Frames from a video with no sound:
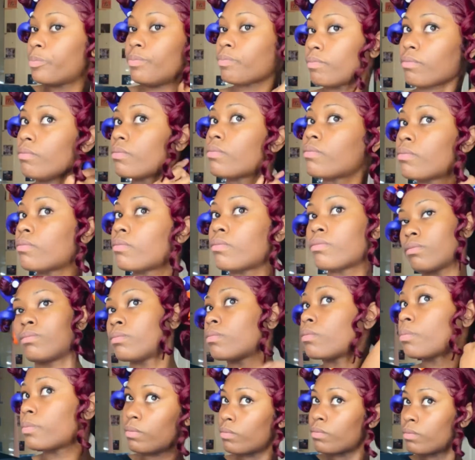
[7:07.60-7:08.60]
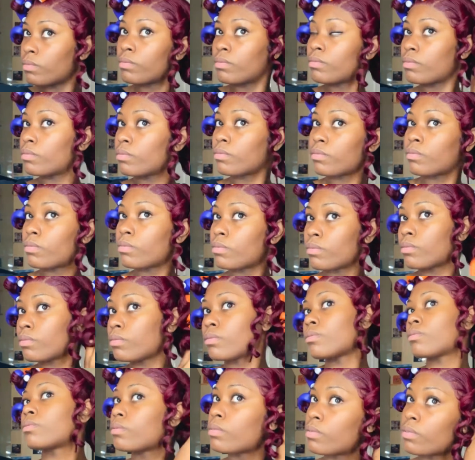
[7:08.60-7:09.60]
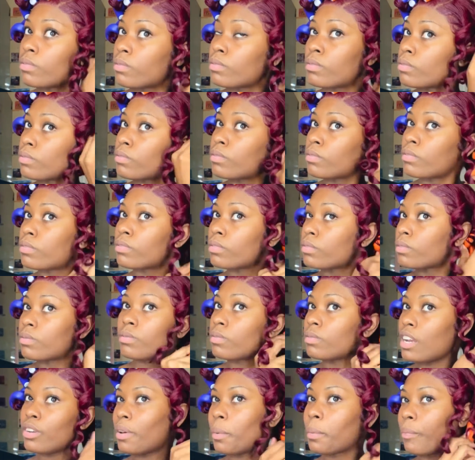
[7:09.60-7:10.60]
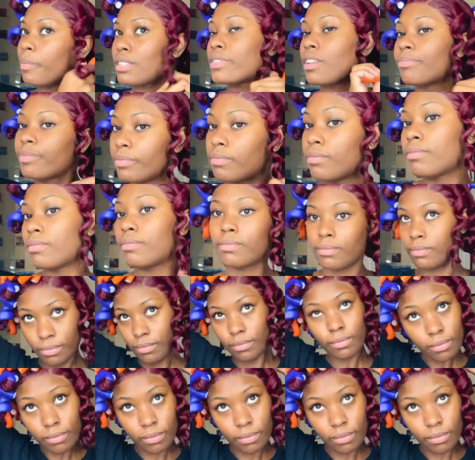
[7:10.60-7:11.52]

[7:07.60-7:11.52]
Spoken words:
Don't hate me, y'all, but I didn't realize my camera had stopped